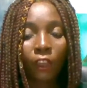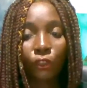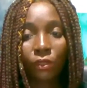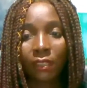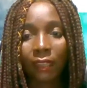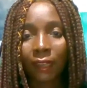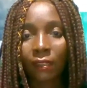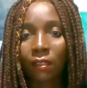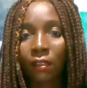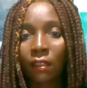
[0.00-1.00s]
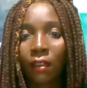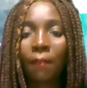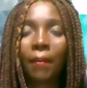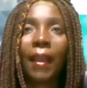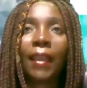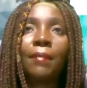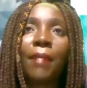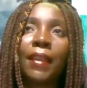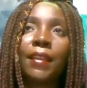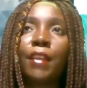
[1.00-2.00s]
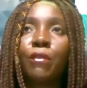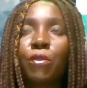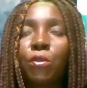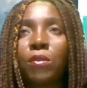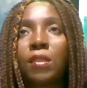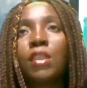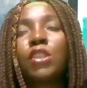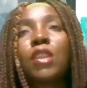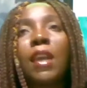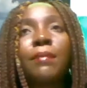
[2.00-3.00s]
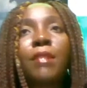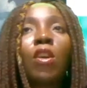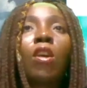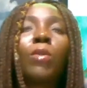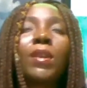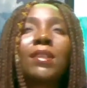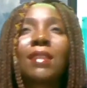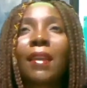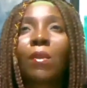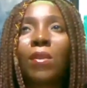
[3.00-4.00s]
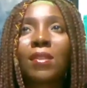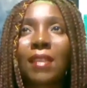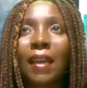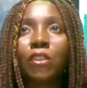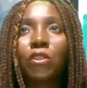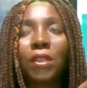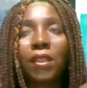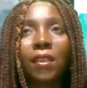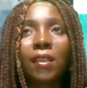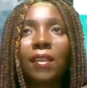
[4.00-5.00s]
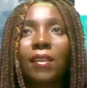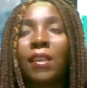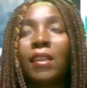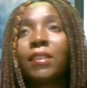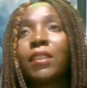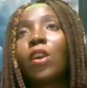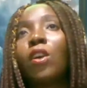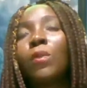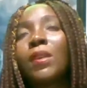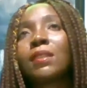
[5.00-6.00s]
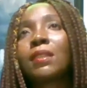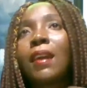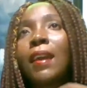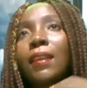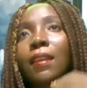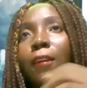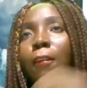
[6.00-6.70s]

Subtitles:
You see that? My nephews, each time they always like, what's that drink again? They always like